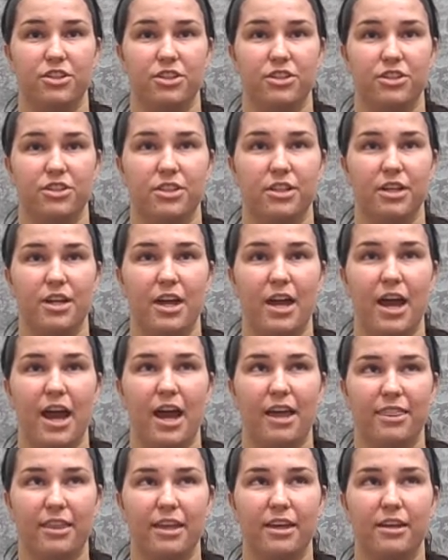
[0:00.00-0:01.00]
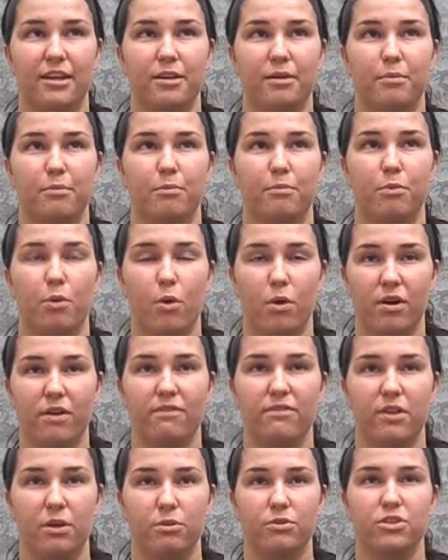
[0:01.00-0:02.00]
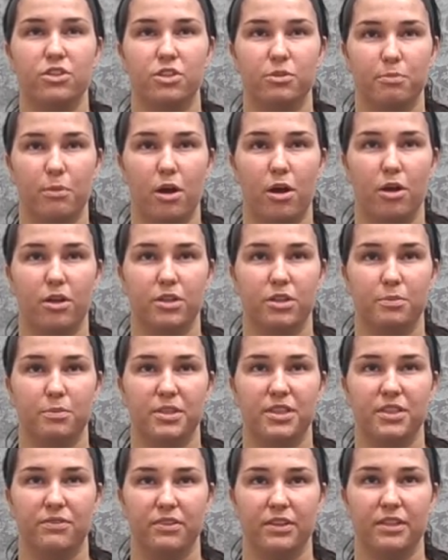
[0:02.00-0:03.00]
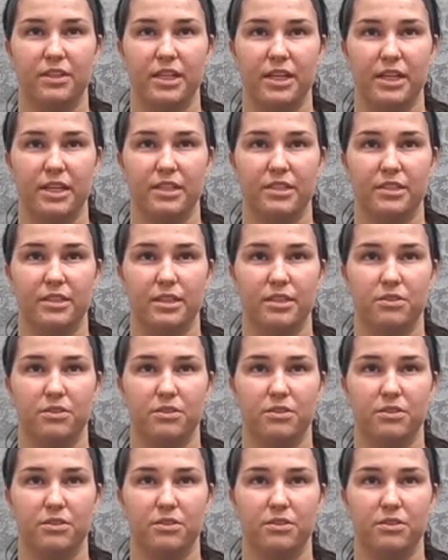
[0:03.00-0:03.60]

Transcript: Just, I think more of those small specific things